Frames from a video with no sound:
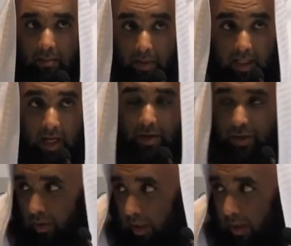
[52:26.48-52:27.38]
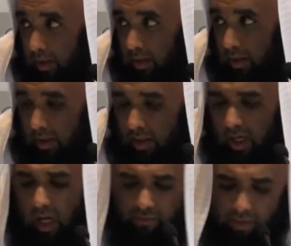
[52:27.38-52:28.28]
But they are a Sunnah.
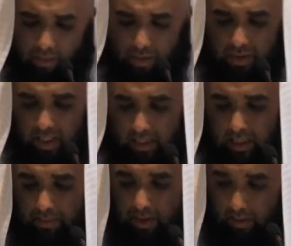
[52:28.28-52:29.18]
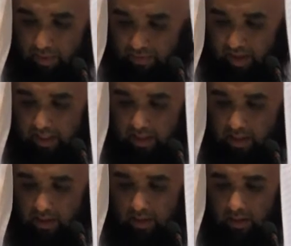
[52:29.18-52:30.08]
And from amongst the examples that we find
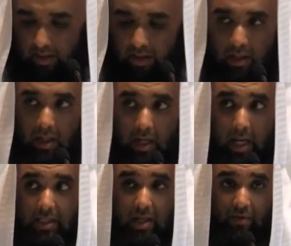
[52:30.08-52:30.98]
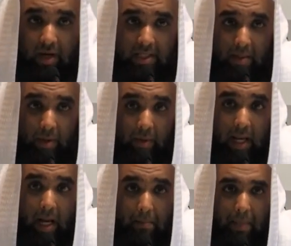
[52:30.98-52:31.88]
is that, for example, when
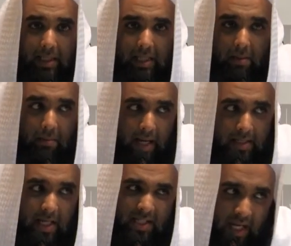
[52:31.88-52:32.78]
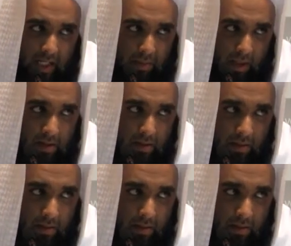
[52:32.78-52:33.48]
a companion makes a statement,